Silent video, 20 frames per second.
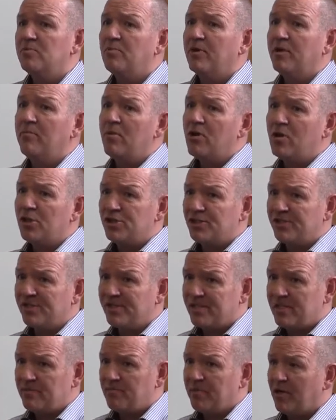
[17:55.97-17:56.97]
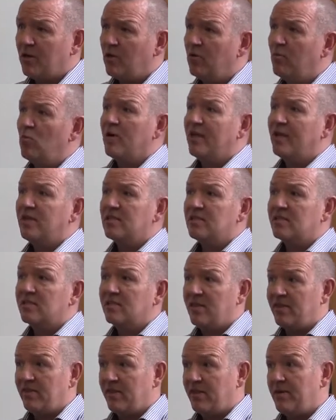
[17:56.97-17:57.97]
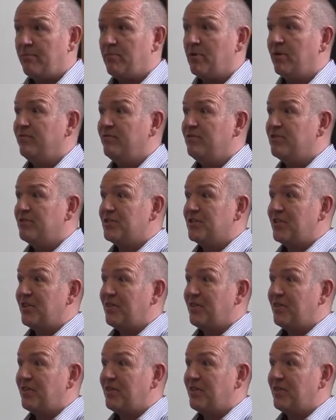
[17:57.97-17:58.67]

but emergencies become weeks and then months.